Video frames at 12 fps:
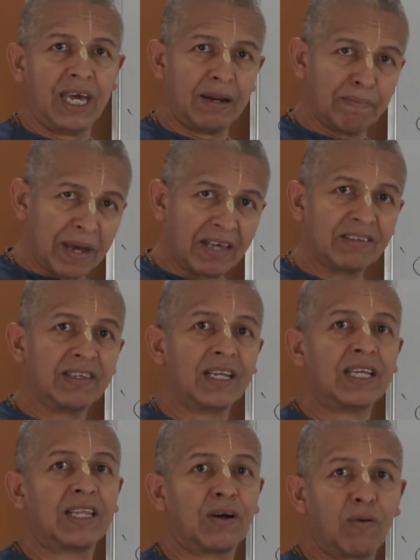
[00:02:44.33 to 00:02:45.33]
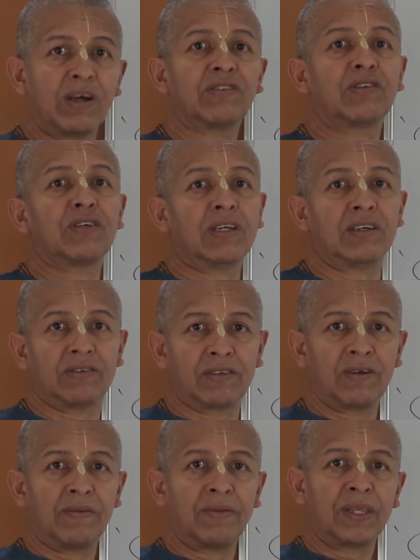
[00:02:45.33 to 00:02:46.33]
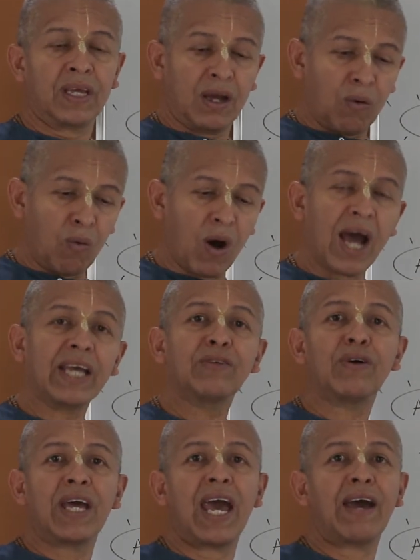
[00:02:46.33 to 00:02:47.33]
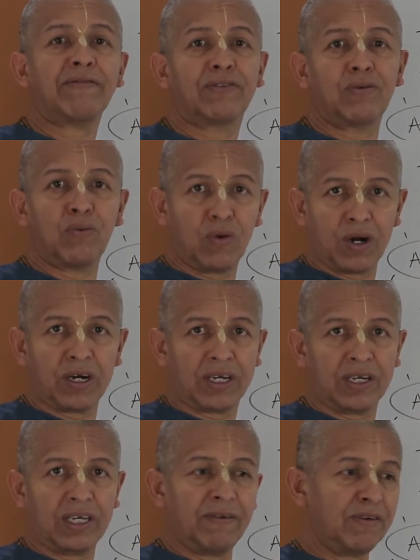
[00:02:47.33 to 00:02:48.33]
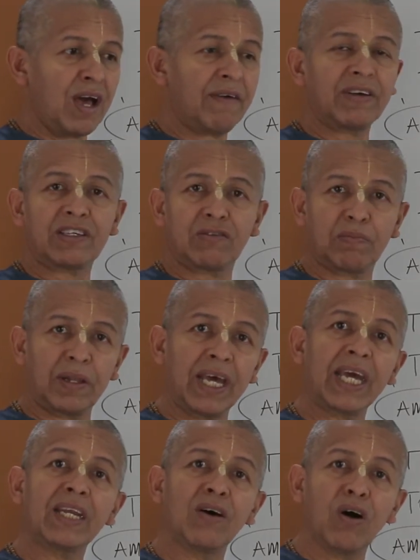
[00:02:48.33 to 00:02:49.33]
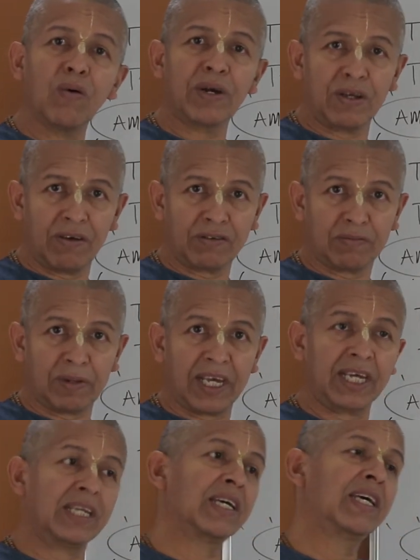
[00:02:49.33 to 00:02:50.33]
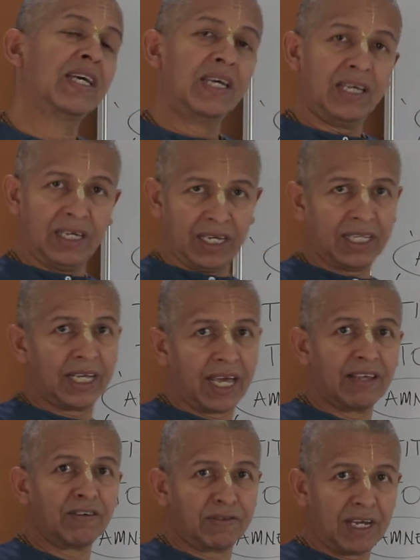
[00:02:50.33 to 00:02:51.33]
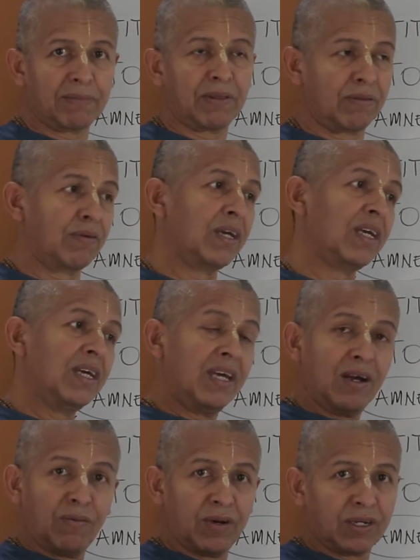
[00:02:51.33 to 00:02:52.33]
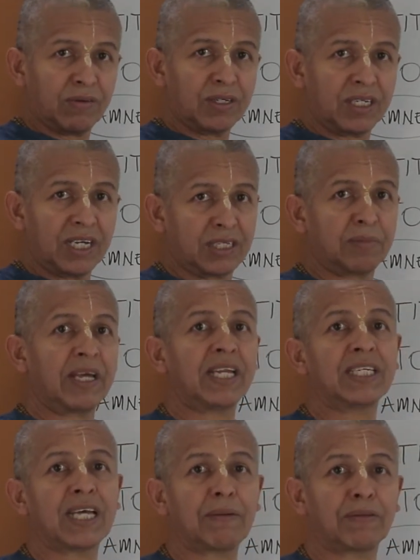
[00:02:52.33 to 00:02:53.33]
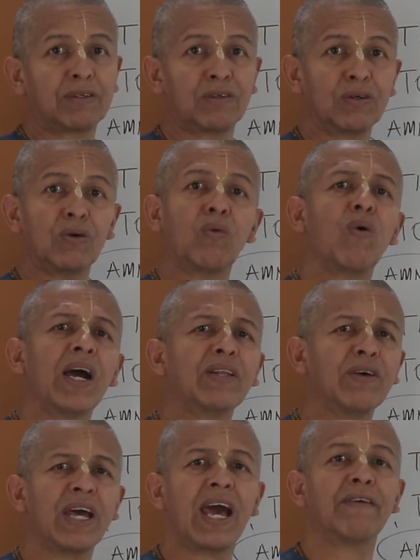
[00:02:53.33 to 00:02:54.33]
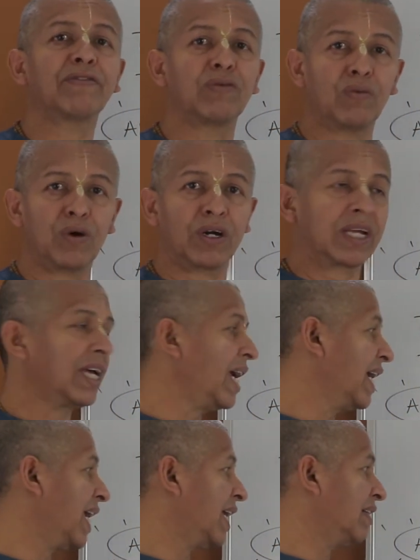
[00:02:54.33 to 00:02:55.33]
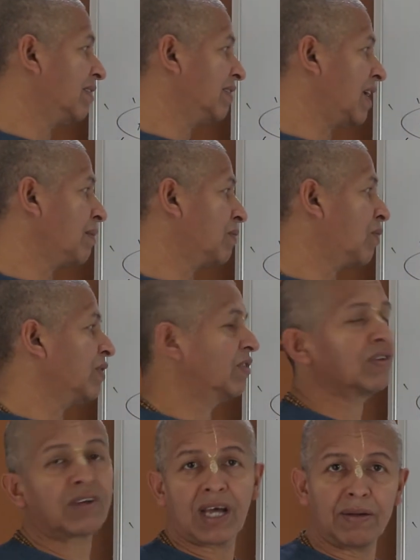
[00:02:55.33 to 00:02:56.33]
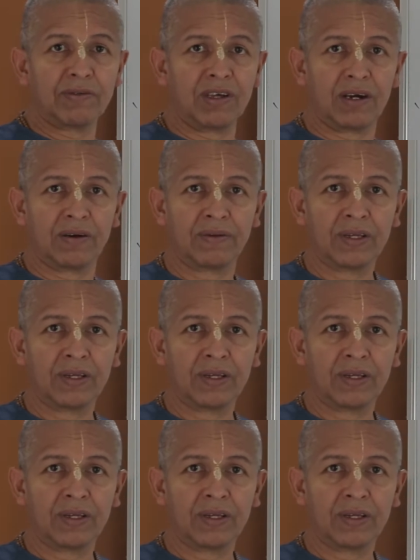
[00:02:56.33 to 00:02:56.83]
And basically the question is, why do I have to work? If you have explained all what you explained in the case of chapter 3, what Krishna explained in chapter 2, why do I have to work? Again, the same question comes here.